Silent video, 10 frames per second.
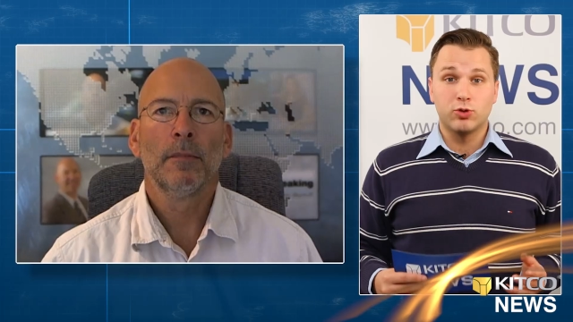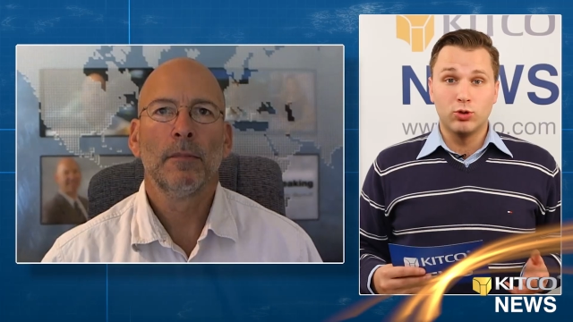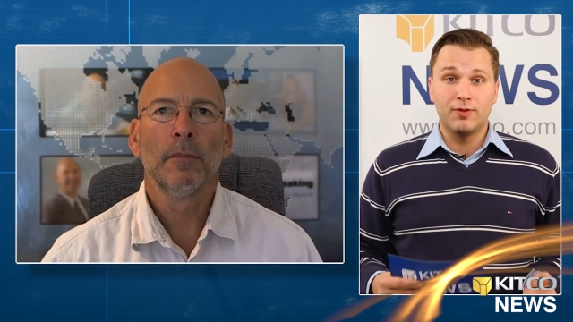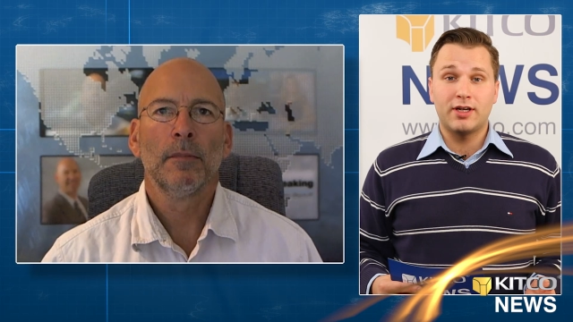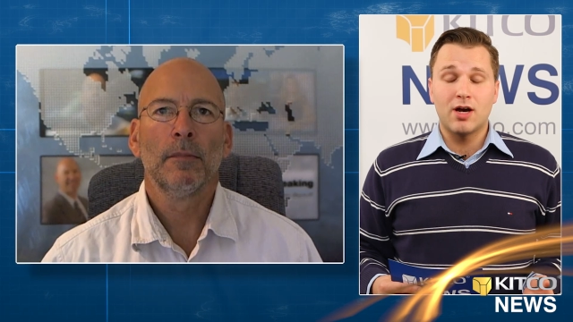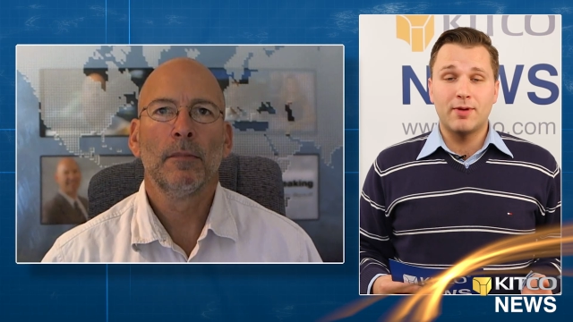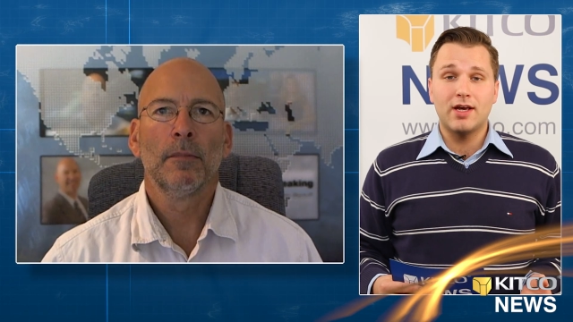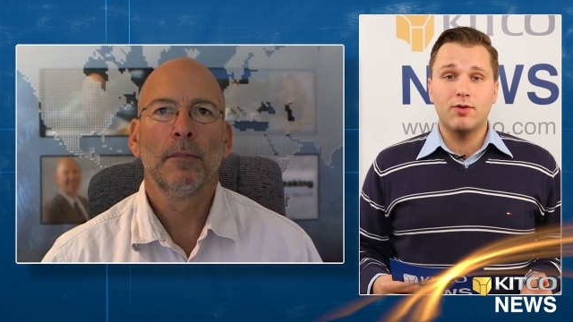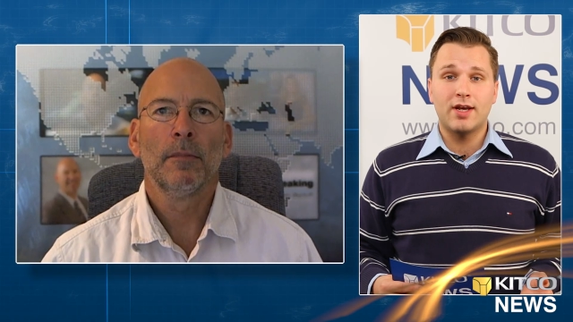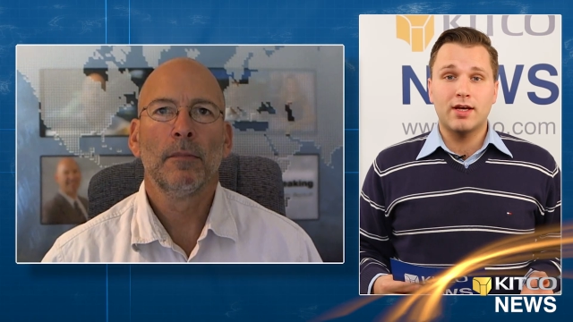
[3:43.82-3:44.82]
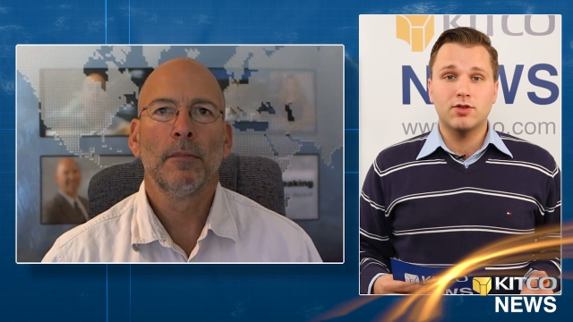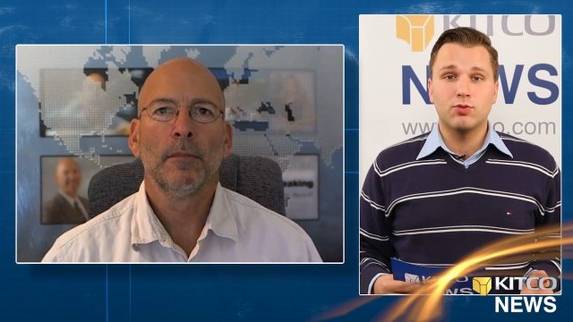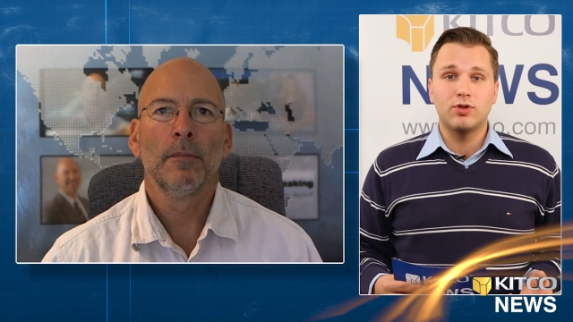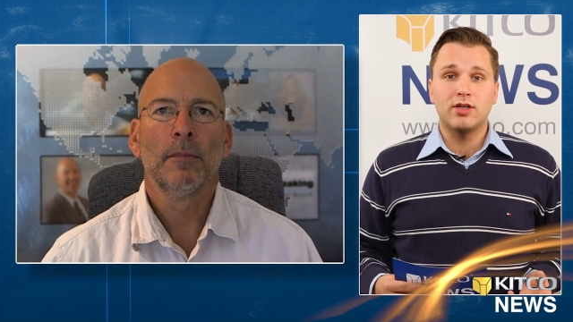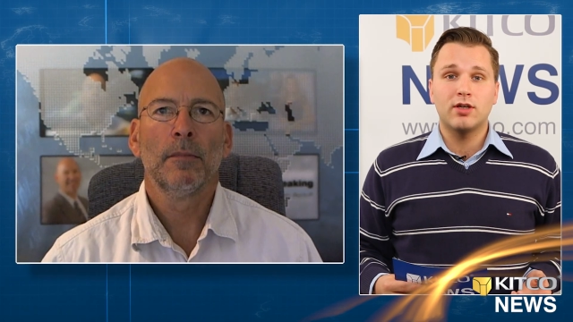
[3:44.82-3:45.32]
Speaker 1: slew of it coming out
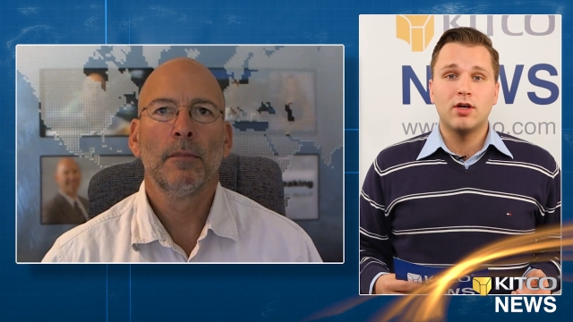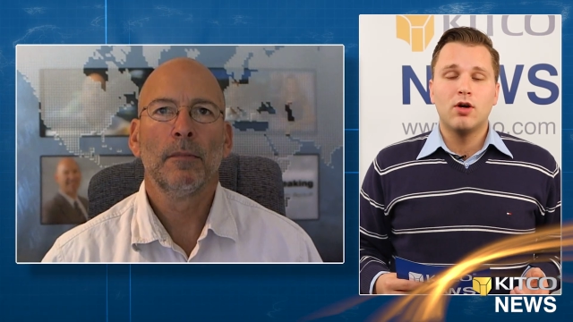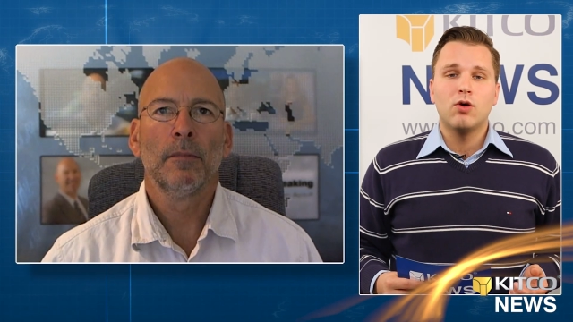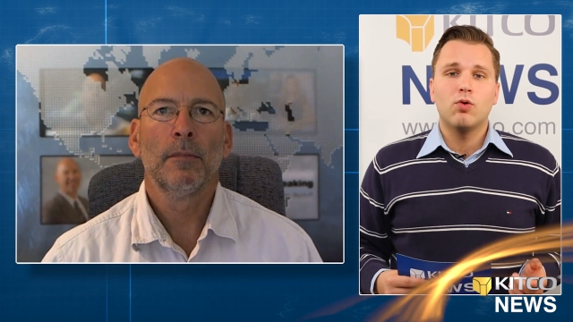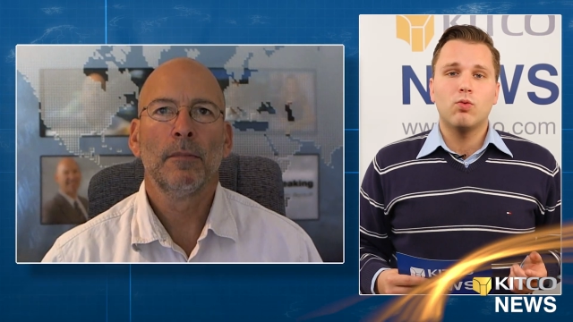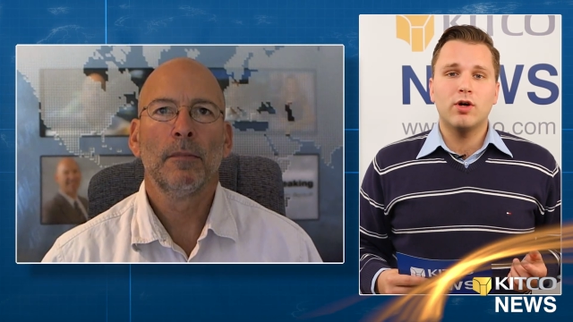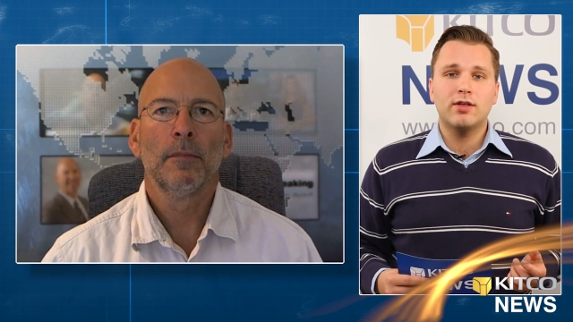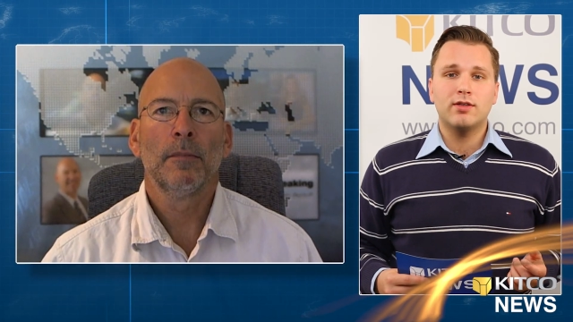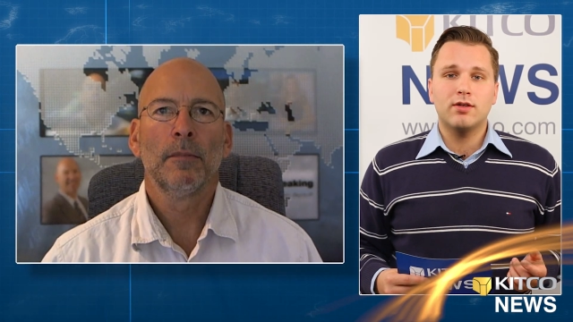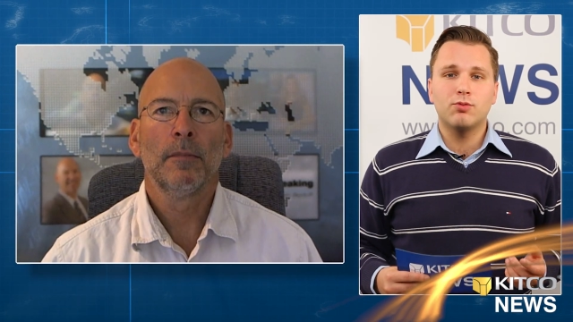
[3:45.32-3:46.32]
next week. What